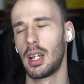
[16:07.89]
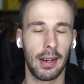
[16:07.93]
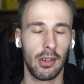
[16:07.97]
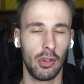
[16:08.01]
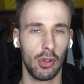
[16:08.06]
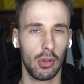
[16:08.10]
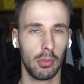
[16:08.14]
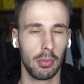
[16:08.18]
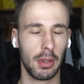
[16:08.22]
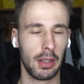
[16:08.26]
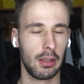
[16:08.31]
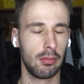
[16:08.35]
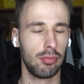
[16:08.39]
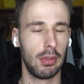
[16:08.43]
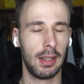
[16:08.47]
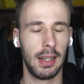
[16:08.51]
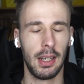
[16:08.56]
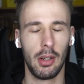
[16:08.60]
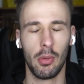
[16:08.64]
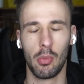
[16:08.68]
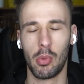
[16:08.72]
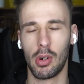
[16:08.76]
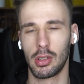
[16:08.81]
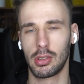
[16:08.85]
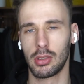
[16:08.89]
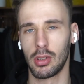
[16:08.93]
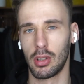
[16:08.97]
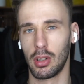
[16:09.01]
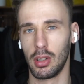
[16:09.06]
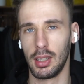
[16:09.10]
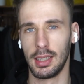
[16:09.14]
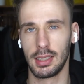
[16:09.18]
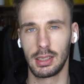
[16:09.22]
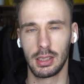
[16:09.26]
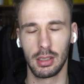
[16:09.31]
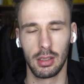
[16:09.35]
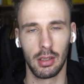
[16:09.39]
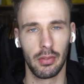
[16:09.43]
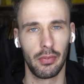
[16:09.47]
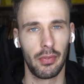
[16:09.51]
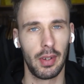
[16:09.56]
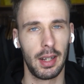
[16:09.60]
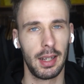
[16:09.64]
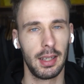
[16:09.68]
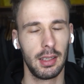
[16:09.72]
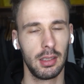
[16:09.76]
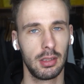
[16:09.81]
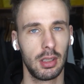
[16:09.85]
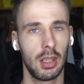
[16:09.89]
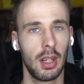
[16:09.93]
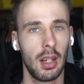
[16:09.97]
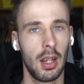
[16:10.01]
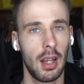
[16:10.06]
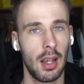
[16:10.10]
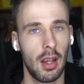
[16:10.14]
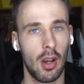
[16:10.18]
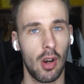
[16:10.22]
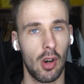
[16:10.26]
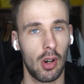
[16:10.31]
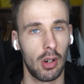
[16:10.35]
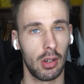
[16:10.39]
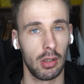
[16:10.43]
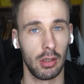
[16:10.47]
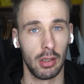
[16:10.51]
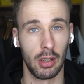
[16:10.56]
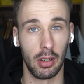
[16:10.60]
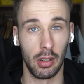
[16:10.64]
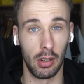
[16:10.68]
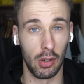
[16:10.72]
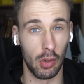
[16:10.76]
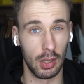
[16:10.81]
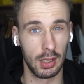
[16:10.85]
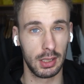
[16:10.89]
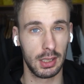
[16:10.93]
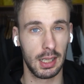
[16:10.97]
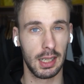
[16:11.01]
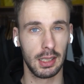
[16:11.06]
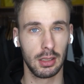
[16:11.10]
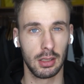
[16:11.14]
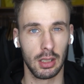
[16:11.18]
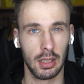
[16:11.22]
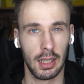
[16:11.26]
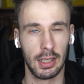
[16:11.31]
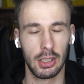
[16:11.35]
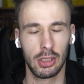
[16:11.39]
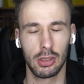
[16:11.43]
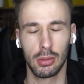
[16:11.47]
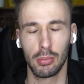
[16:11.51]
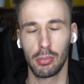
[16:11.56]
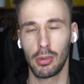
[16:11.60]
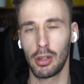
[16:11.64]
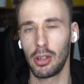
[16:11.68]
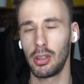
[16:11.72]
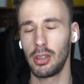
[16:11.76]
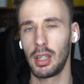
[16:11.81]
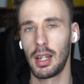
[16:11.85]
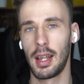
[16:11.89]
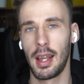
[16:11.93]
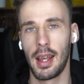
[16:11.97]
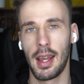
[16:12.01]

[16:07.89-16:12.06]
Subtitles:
I normally read, watch, or listen to things on noise cancellation mode.